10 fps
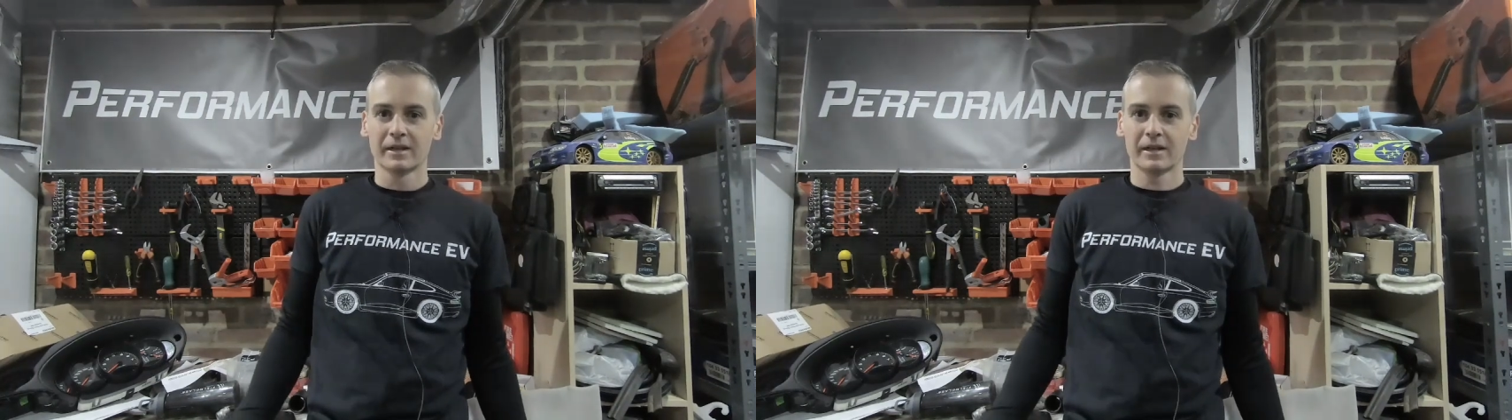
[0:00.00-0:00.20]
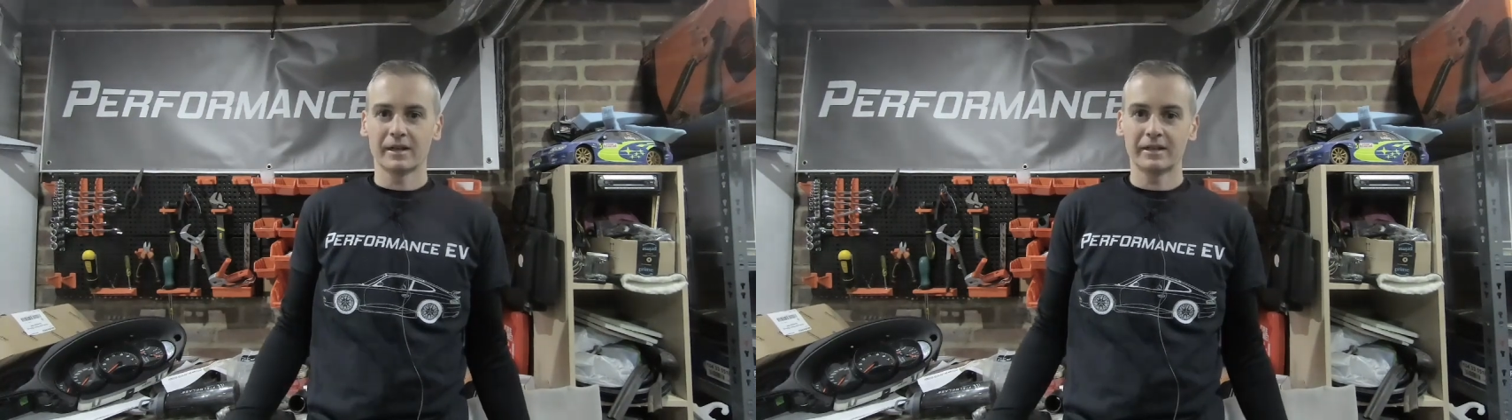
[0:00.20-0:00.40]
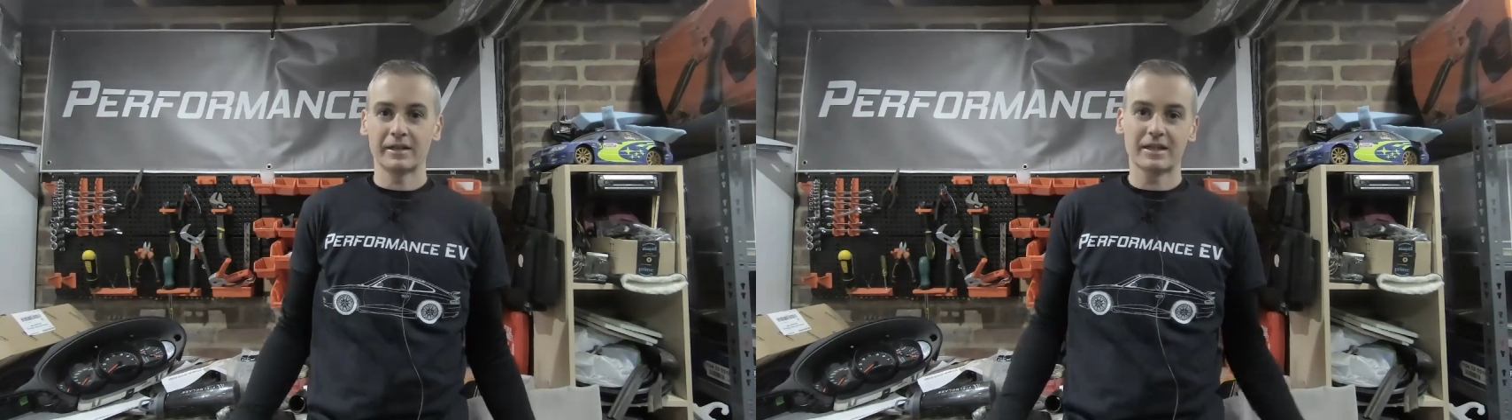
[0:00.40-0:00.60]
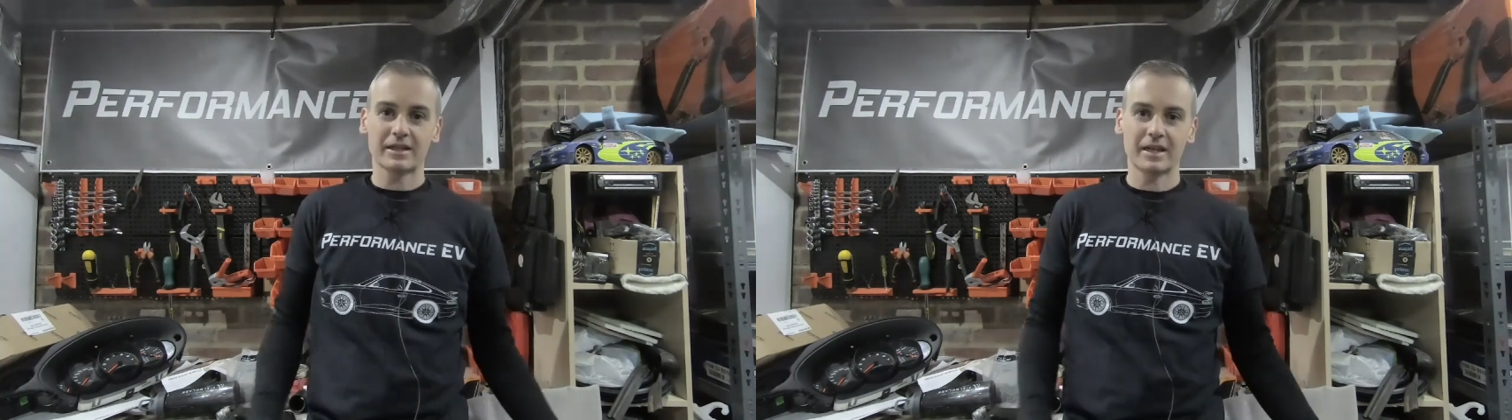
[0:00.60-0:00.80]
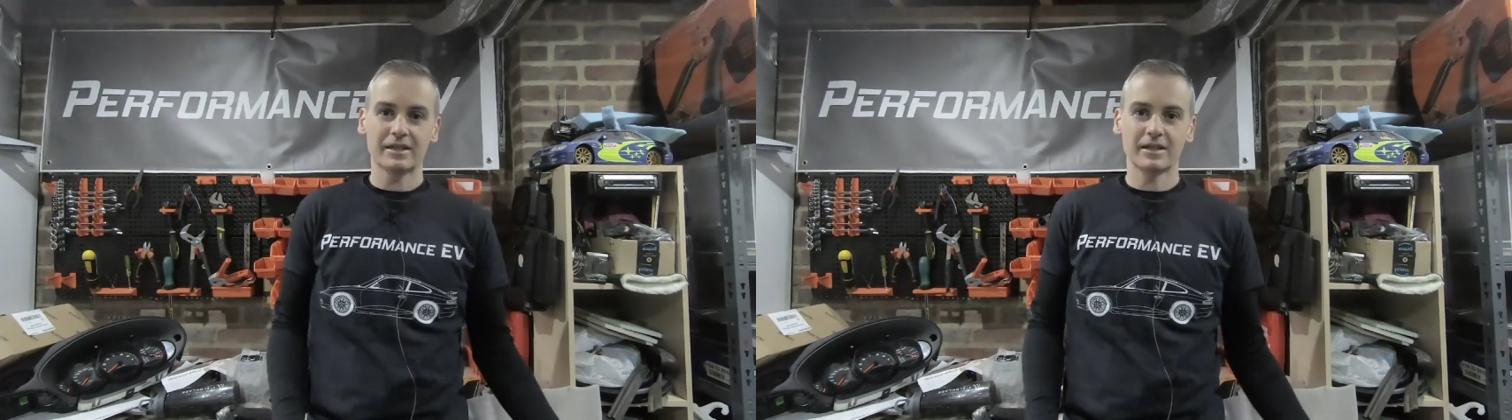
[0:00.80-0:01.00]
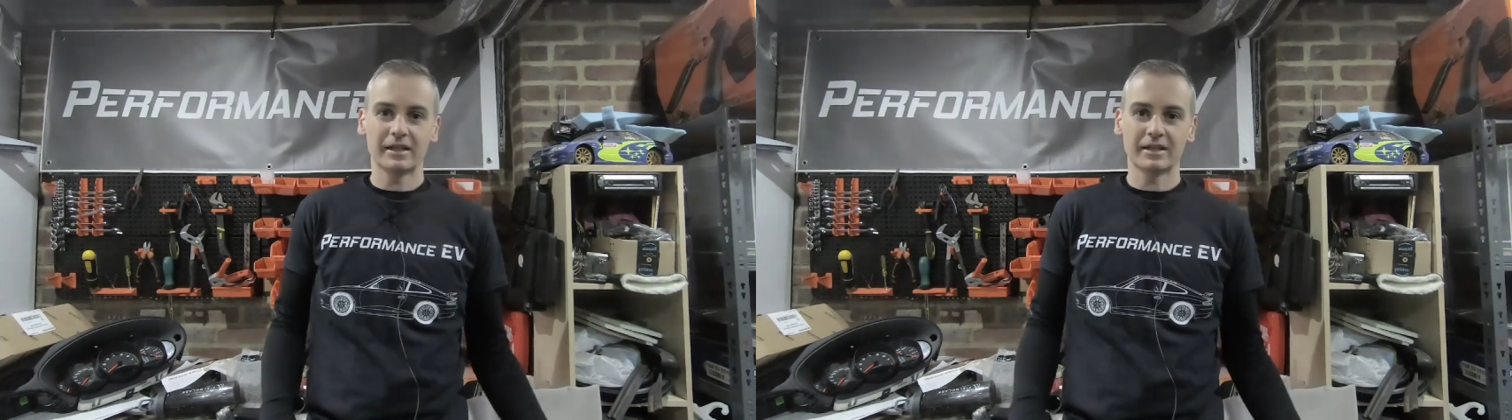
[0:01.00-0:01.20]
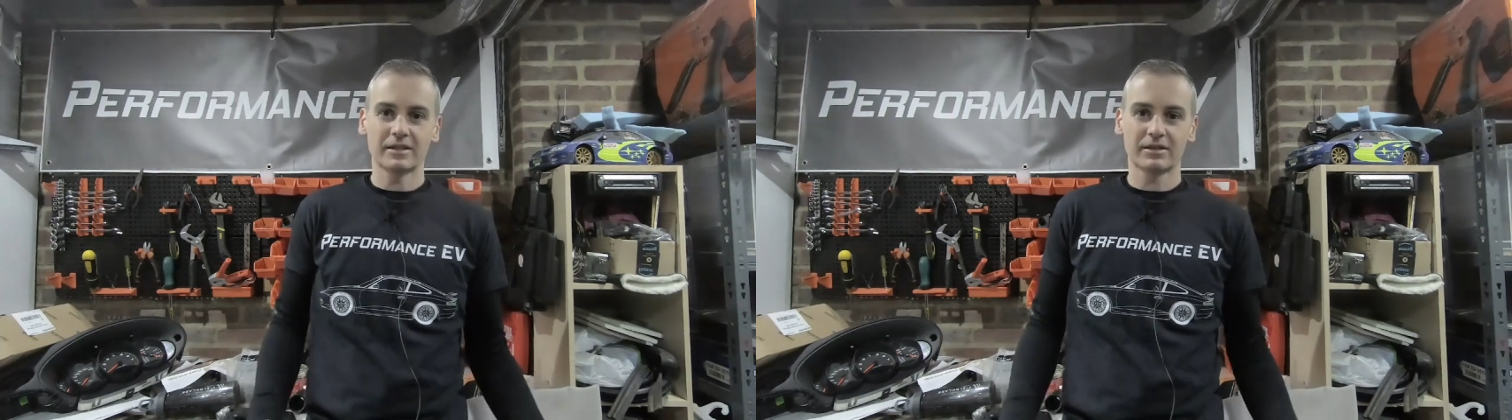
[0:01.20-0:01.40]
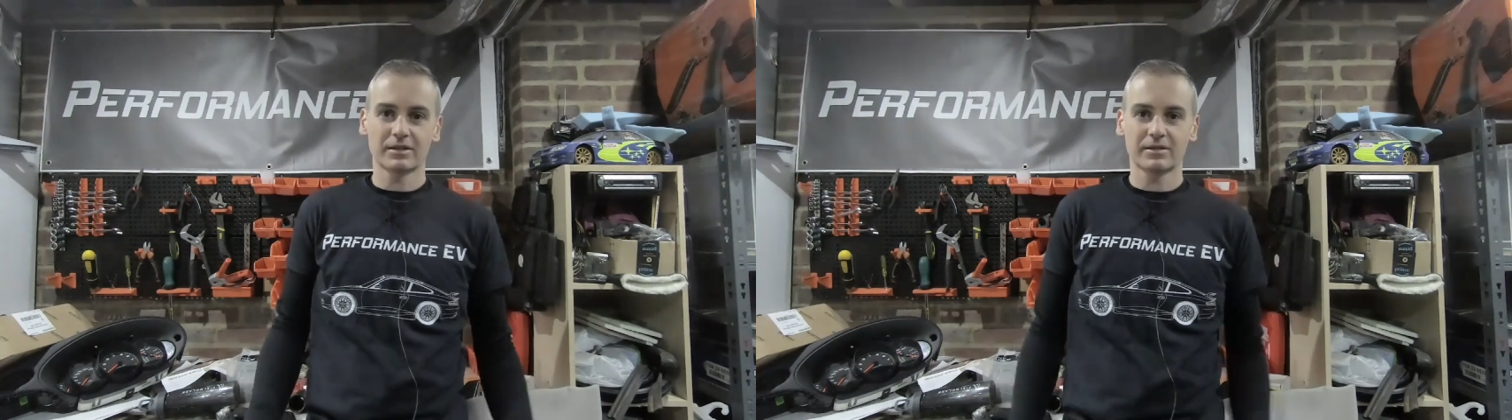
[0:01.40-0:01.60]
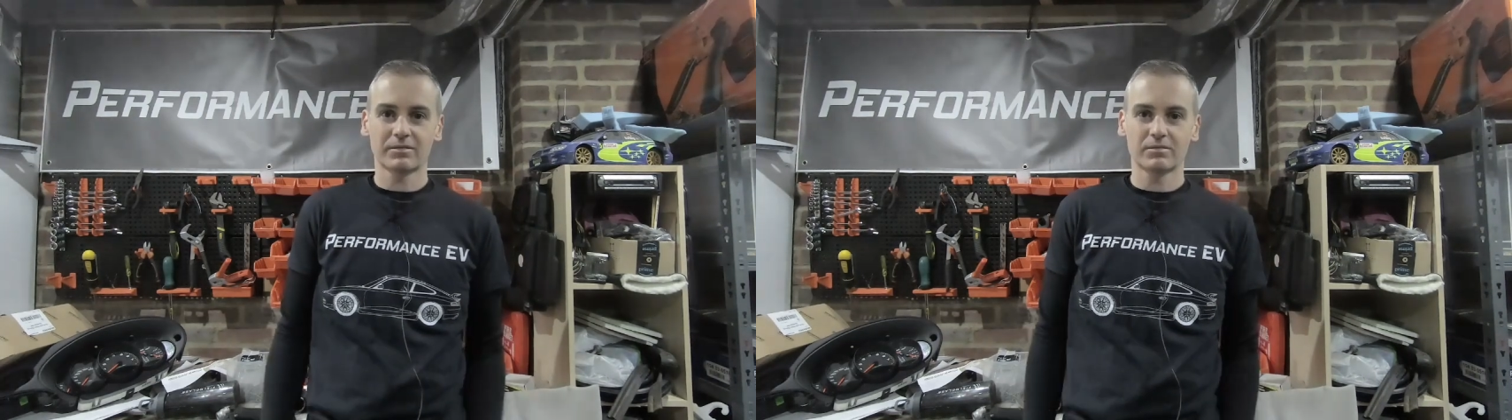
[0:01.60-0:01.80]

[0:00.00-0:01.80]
uh, in this case, it's